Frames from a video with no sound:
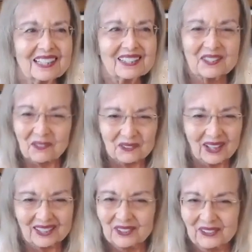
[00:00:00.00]
So
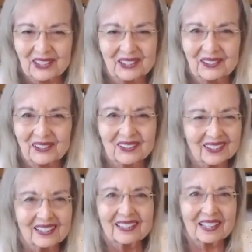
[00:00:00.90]
glad you're
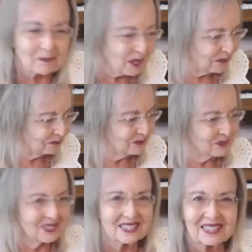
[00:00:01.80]
here. Come
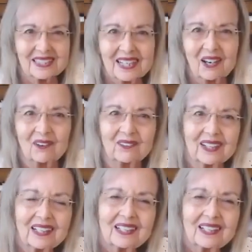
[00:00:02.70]
up, sit down.